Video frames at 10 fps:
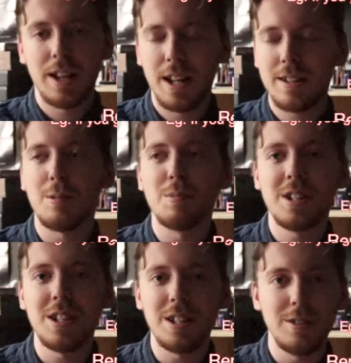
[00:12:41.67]
let them
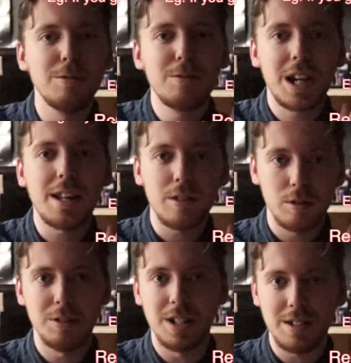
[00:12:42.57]
see you can
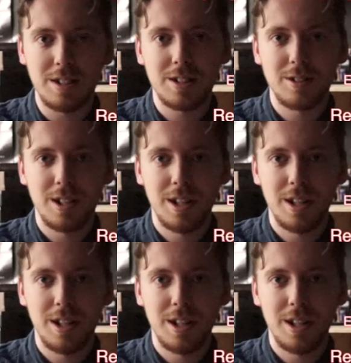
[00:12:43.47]
do this.